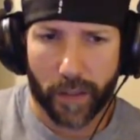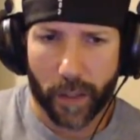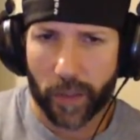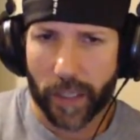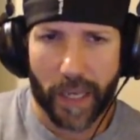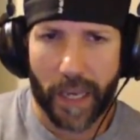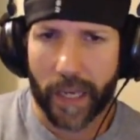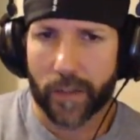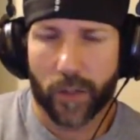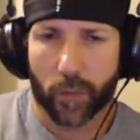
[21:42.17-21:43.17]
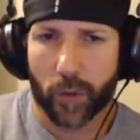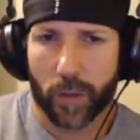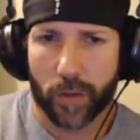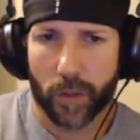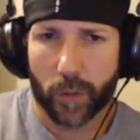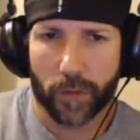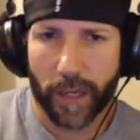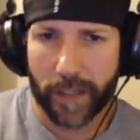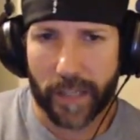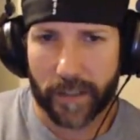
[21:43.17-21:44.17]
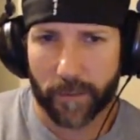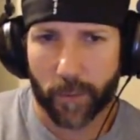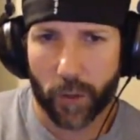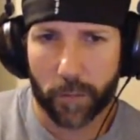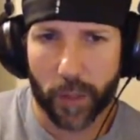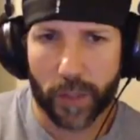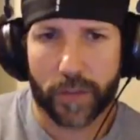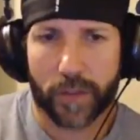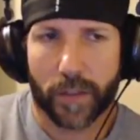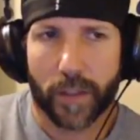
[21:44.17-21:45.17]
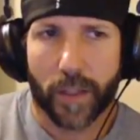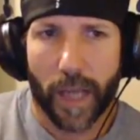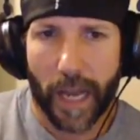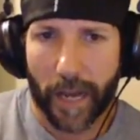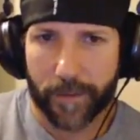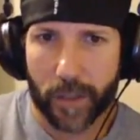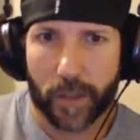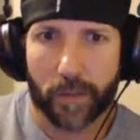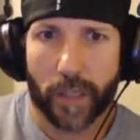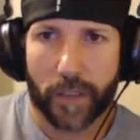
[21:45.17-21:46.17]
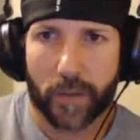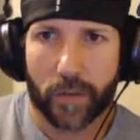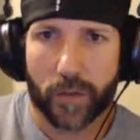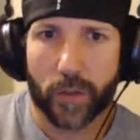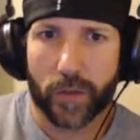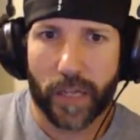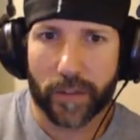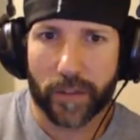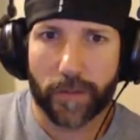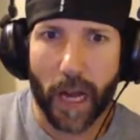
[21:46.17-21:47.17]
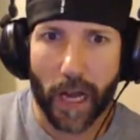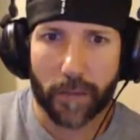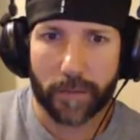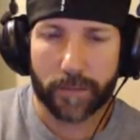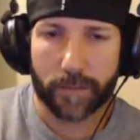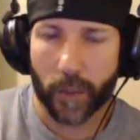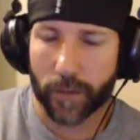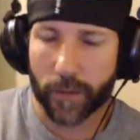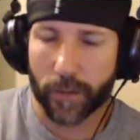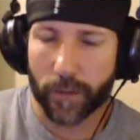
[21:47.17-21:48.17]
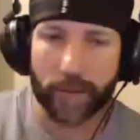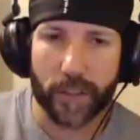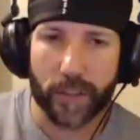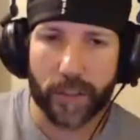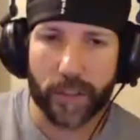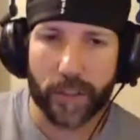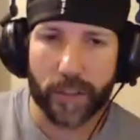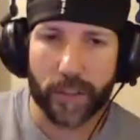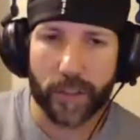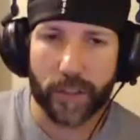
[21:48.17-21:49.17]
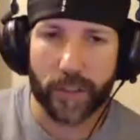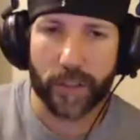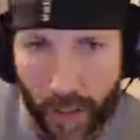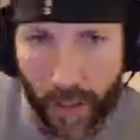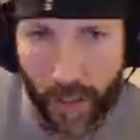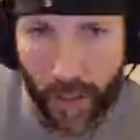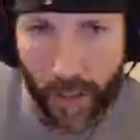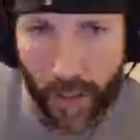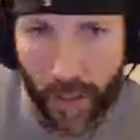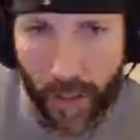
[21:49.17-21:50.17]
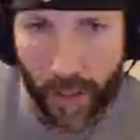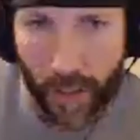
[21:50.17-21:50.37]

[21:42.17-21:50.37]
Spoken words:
they were like, "Hey, no more Fantastic Four books after like 2005 or 2015." I'm sorry. And so